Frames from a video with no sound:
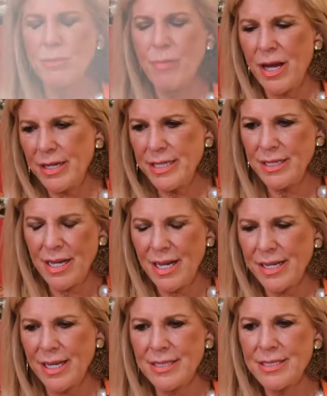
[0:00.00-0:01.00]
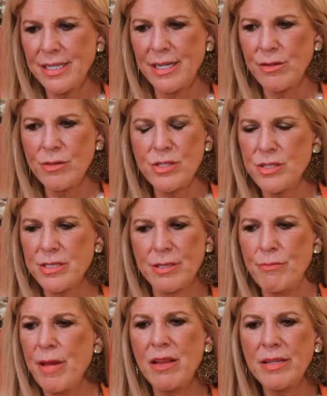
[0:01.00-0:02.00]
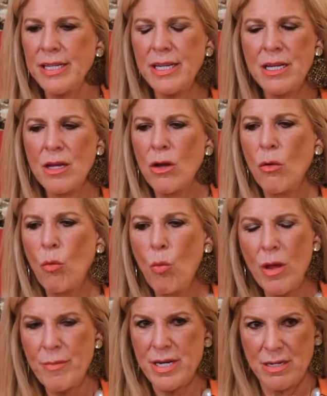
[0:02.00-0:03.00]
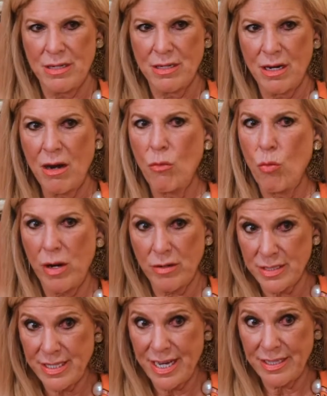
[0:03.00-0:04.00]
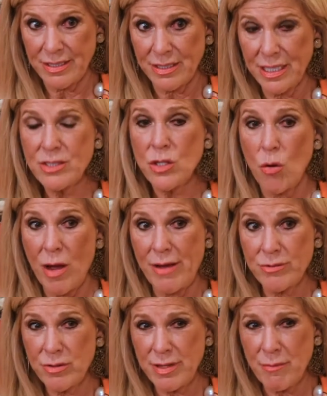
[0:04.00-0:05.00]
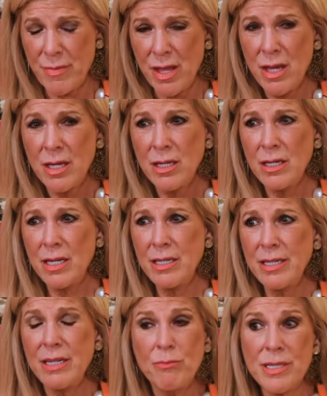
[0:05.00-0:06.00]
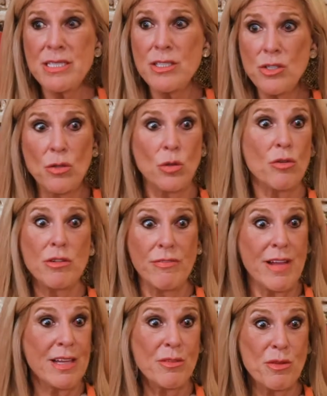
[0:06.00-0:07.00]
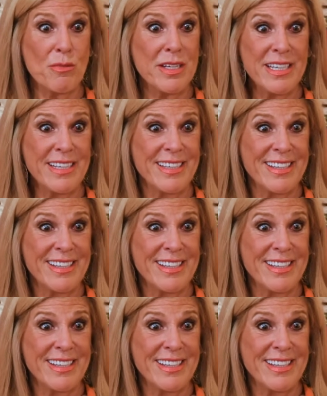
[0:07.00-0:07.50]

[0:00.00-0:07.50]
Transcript: Bonnie and I got together and she said, Melanie, women are where it's at. Let's go after them. In business, you learn to follow the money.